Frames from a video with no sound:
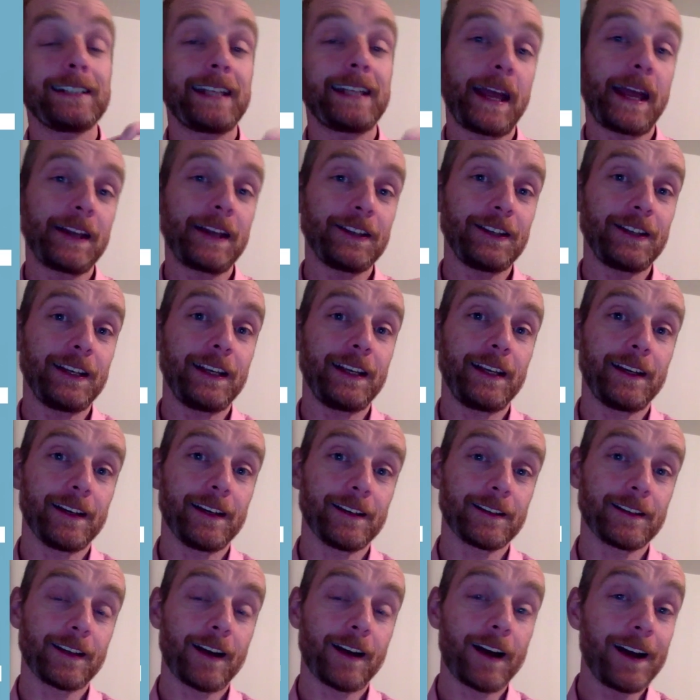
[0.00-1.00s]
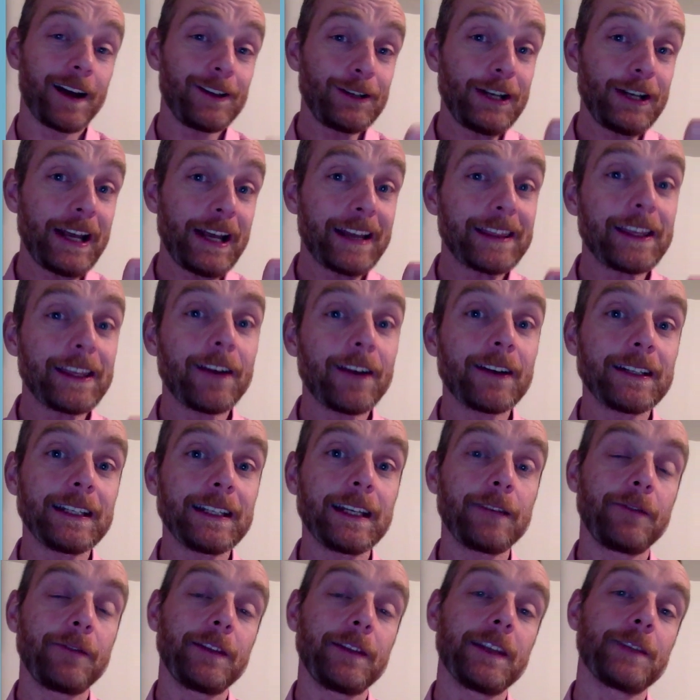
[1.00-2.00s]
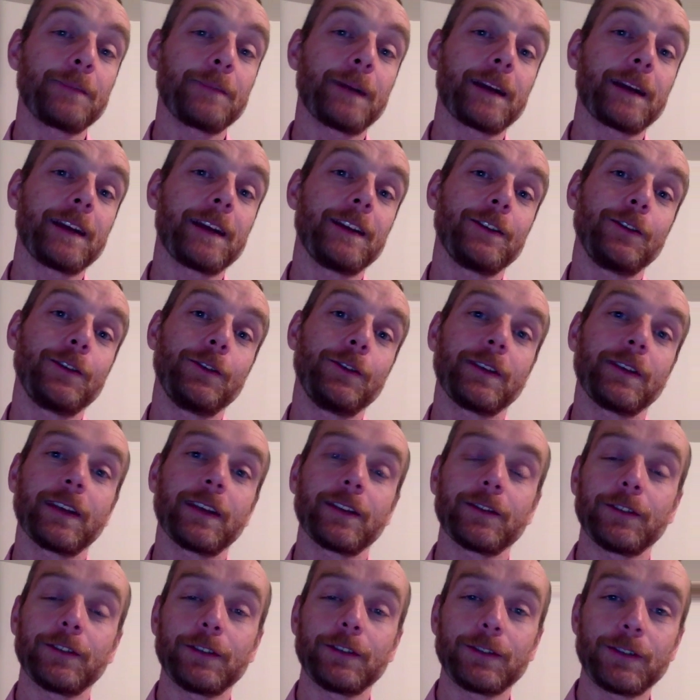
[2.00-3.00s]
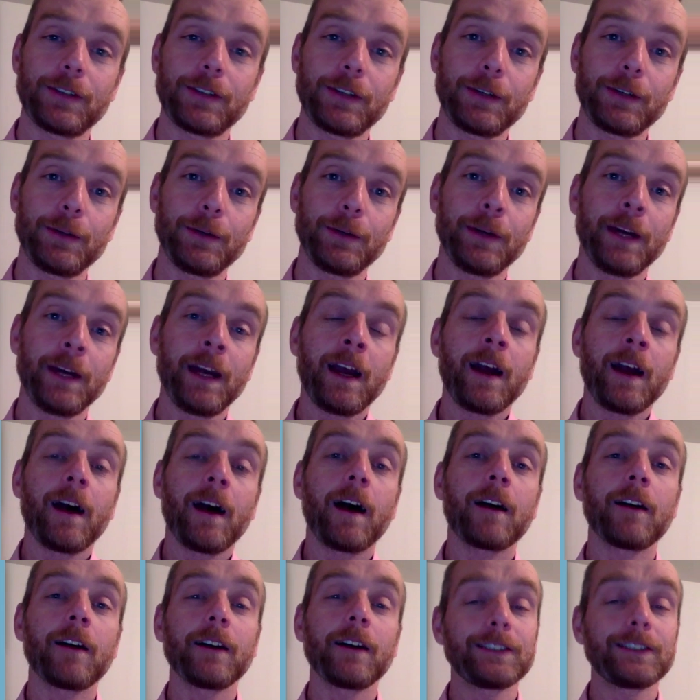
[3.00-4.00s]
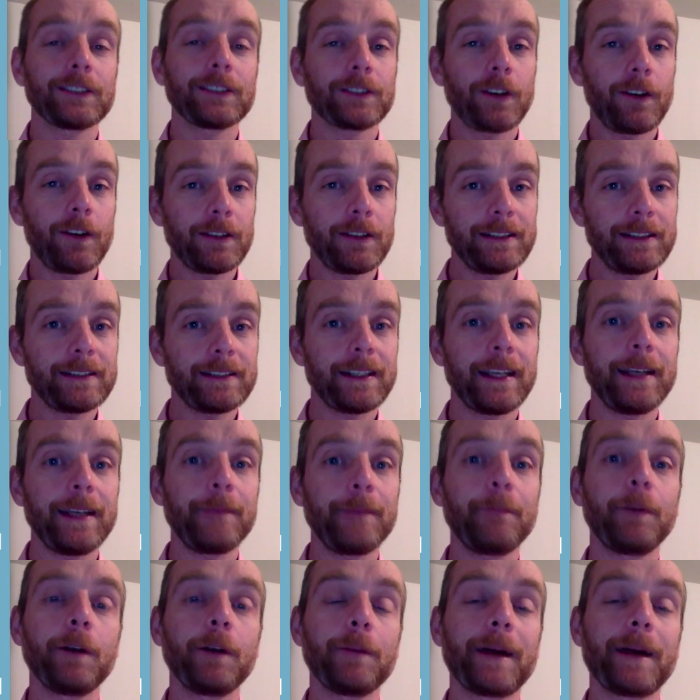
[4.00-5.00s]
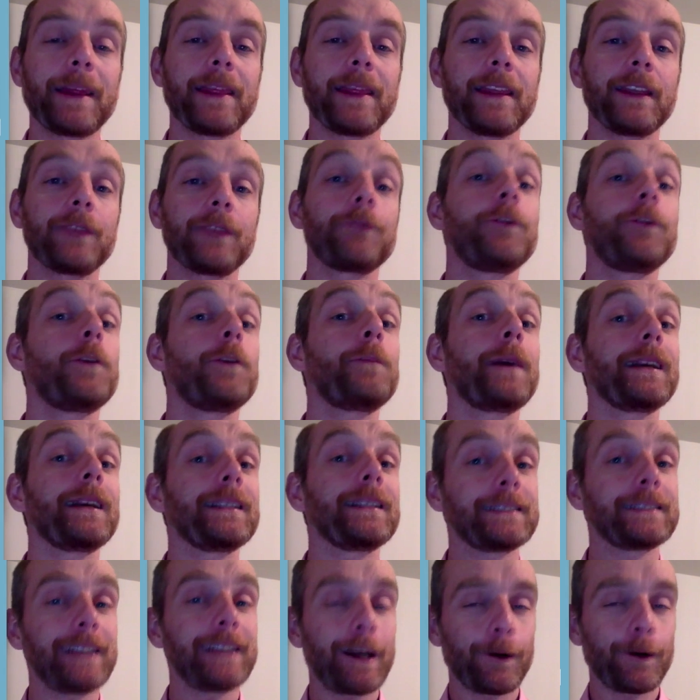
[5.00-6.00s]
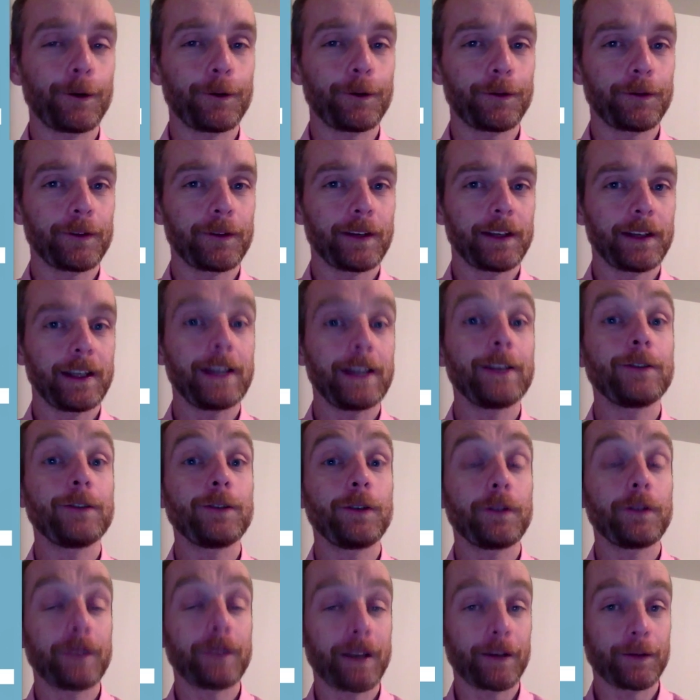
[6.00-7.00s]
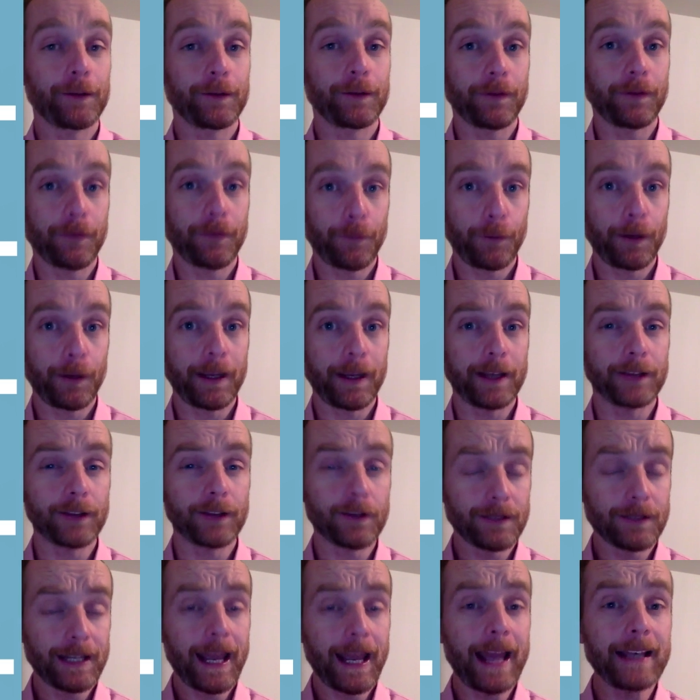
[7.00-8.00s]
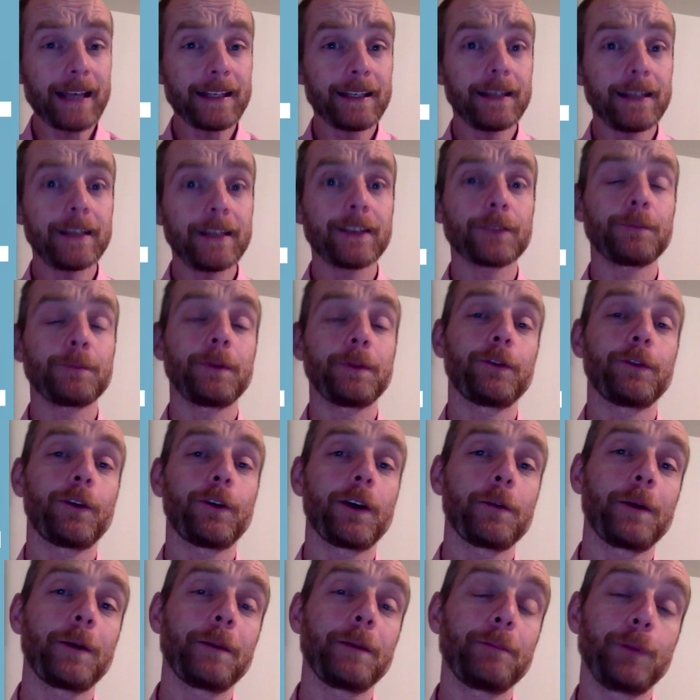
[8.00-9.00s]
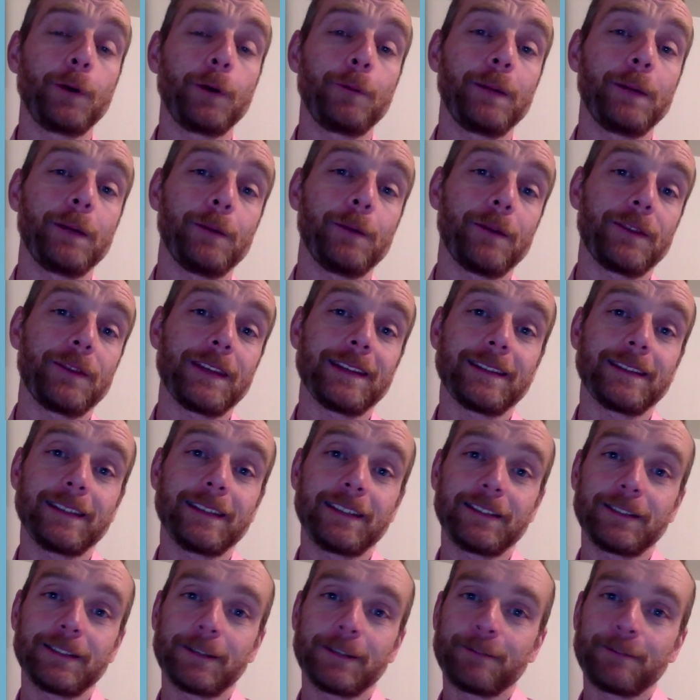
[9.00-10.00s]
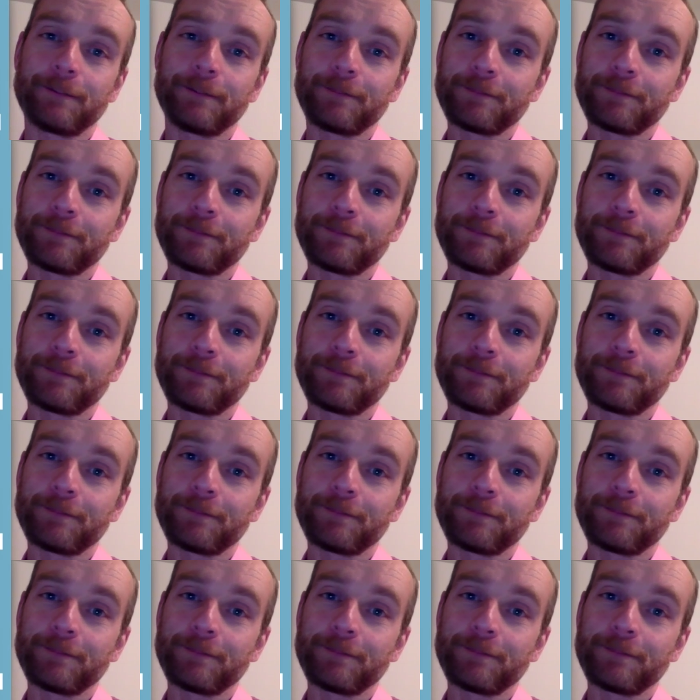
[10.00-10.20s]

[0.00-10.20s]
10 years. I actually had the idea for this back in 2002, and I started to implement this for myself in 2003, so 10 years before I went public with this system.